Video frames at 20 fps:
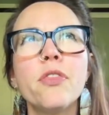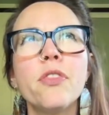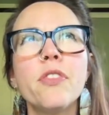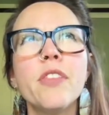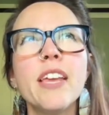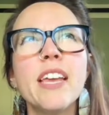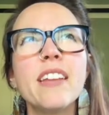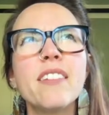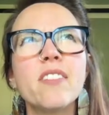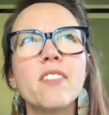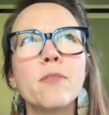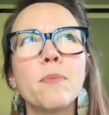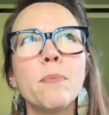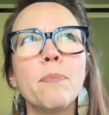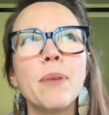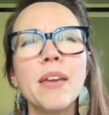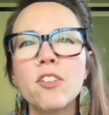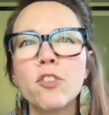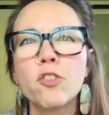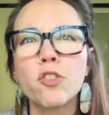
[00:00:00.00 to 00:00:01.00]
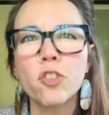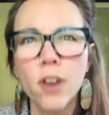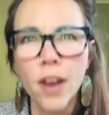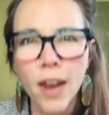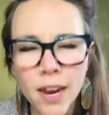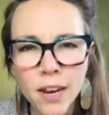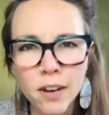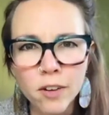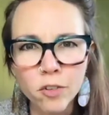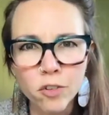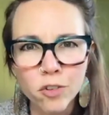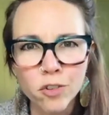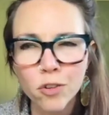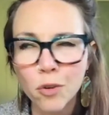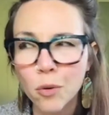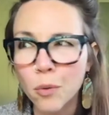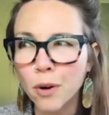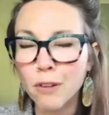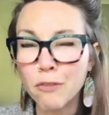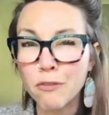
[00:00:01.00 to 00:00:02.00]
it's been changed
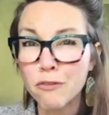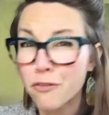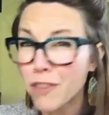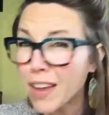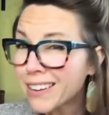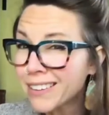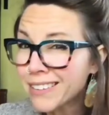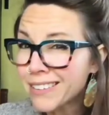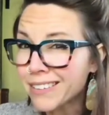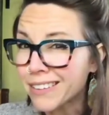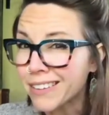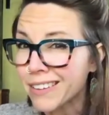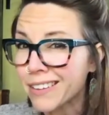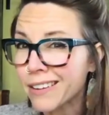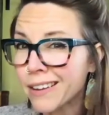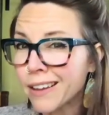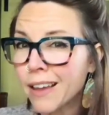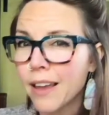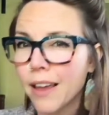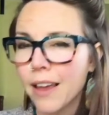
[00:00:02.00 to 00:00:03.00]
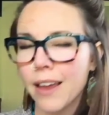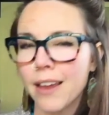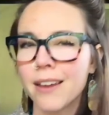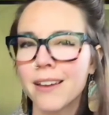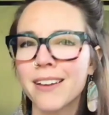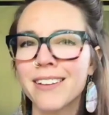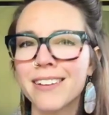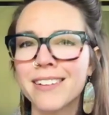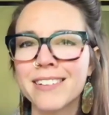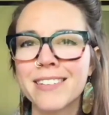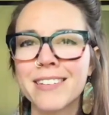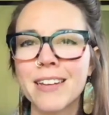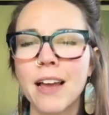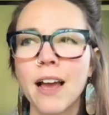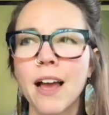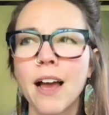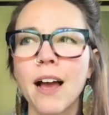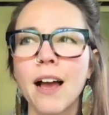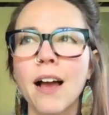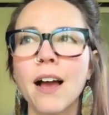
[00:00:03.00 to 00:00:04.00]
or affected and
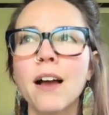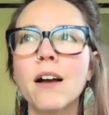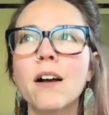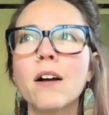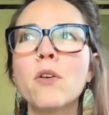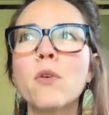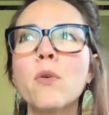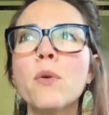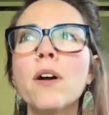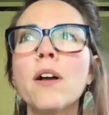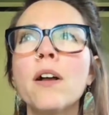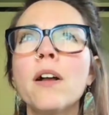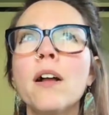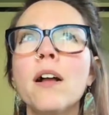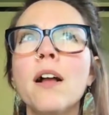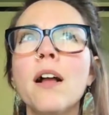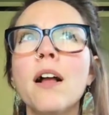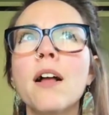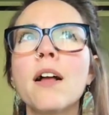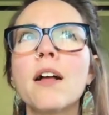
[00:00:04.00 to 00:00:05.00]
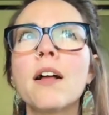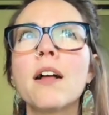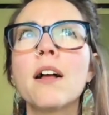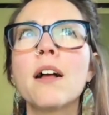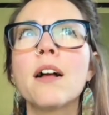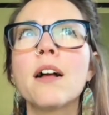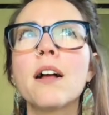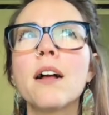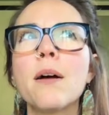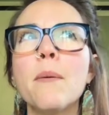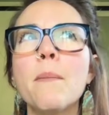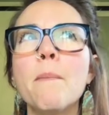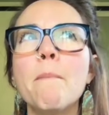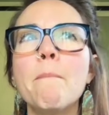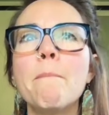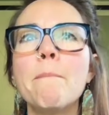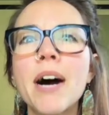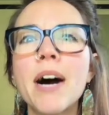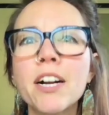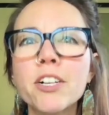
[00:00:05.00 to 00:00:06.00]
how
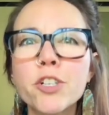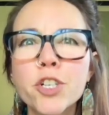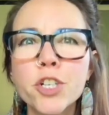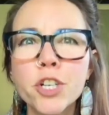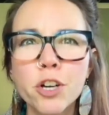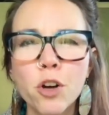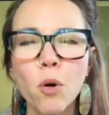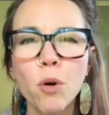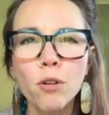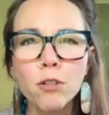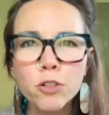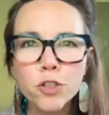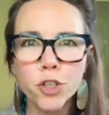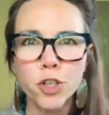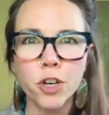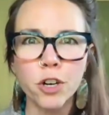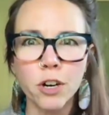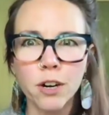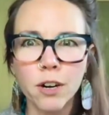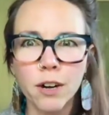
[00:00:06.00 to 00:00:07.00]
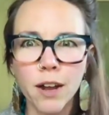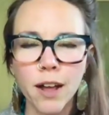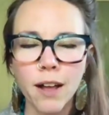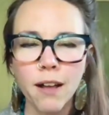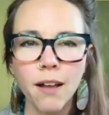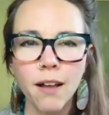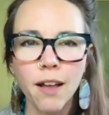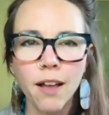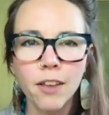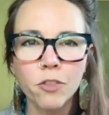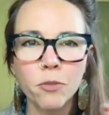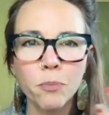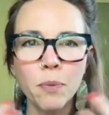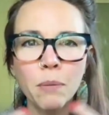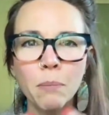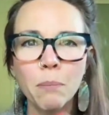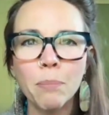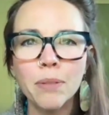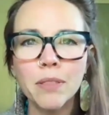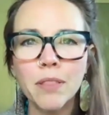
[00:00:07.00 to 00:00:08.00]
much culture has
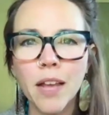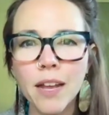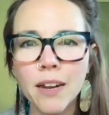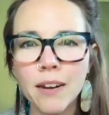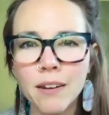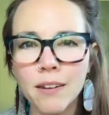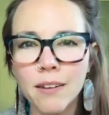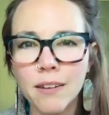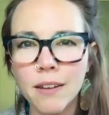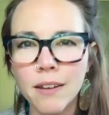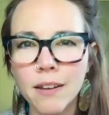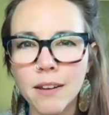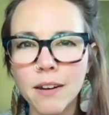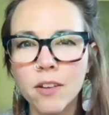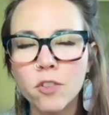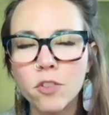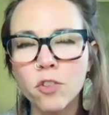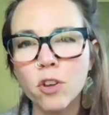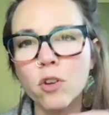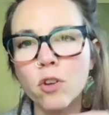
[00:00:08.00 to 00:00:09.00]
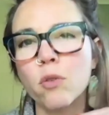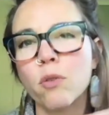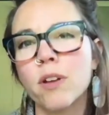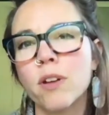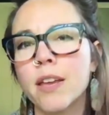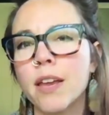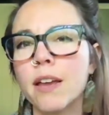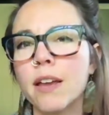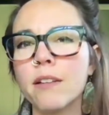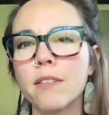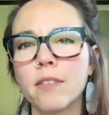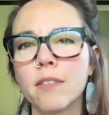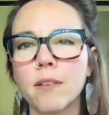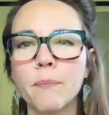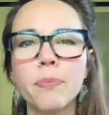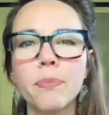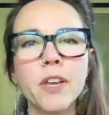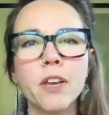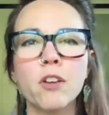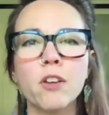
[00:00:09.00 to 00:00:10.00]
been blended to create
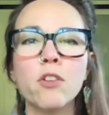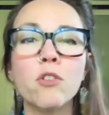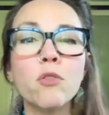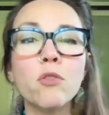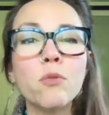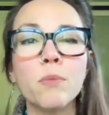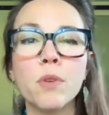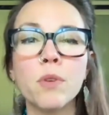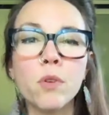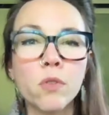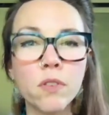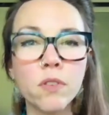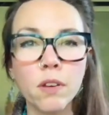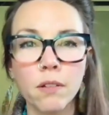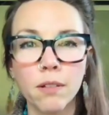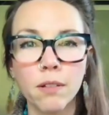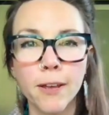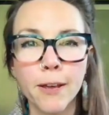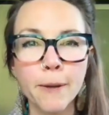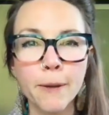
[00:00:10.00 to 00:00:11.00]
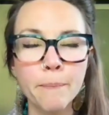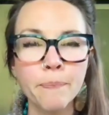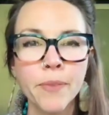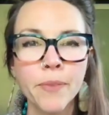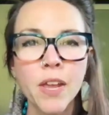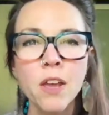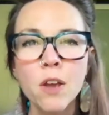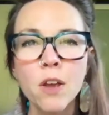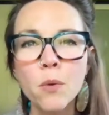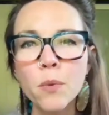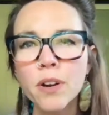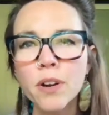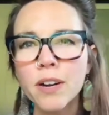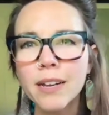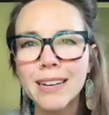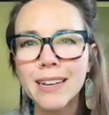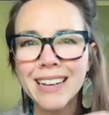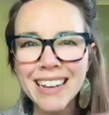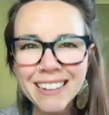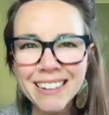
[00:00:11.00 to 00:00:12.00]
something new musically. And we're going
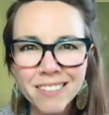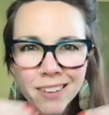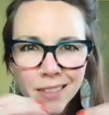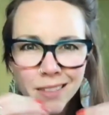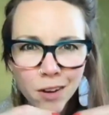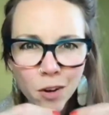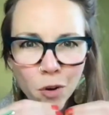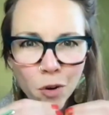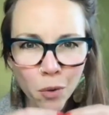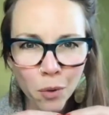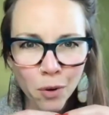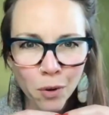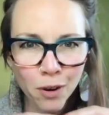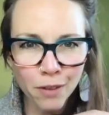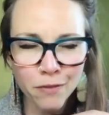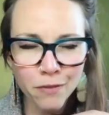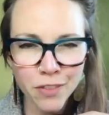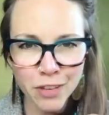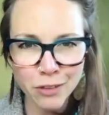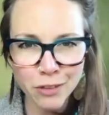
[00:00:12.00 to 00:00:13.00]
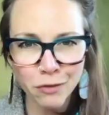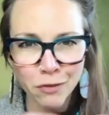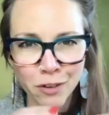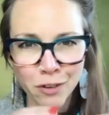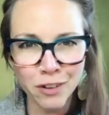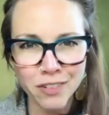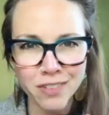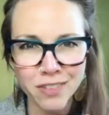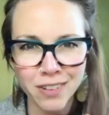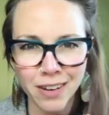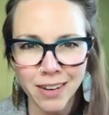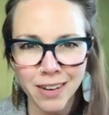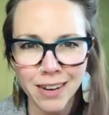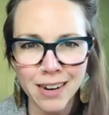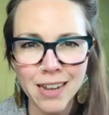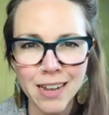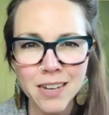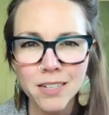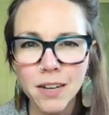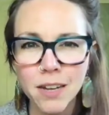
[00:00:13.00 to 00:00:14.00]
to get to the core of this for a
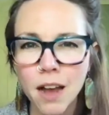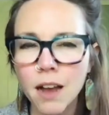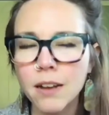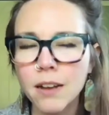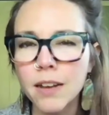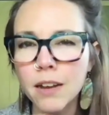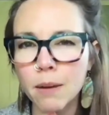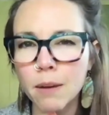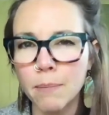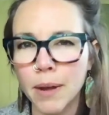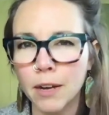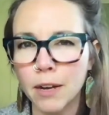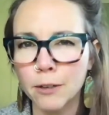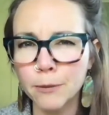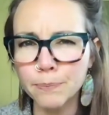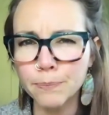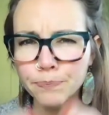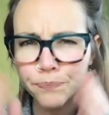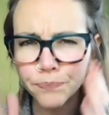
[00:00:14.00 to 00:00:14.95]
second, talking about